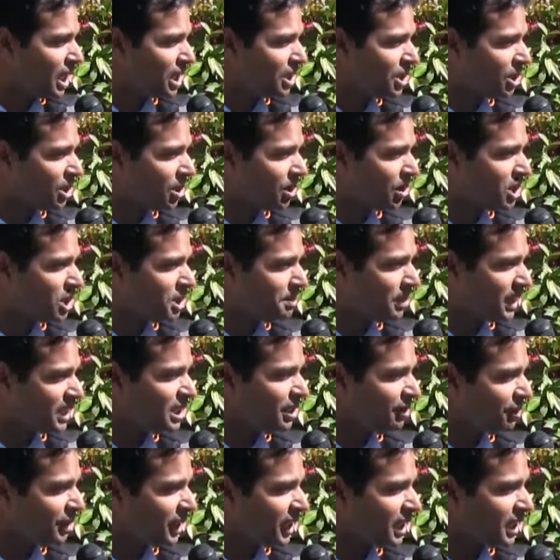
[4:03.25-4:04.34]
so
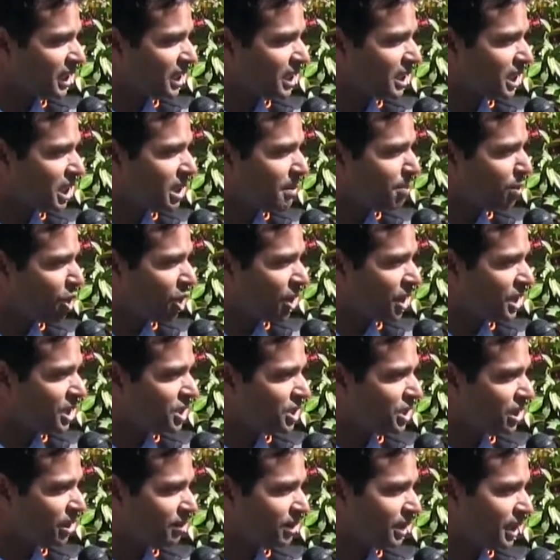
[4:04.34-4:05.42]
specific
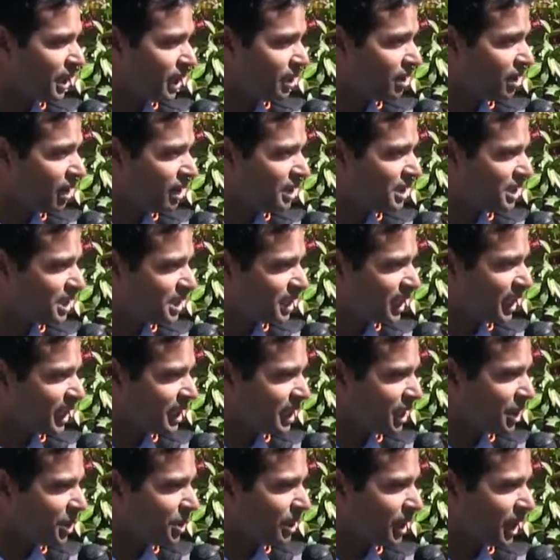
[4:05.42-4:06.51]
components of the technology stack
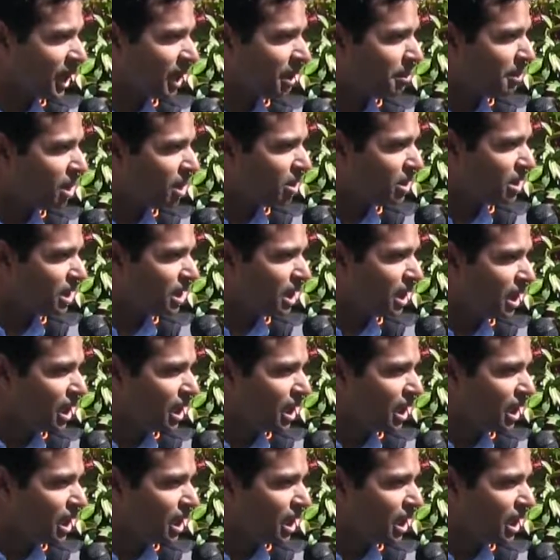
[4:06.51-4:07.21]
that you care about.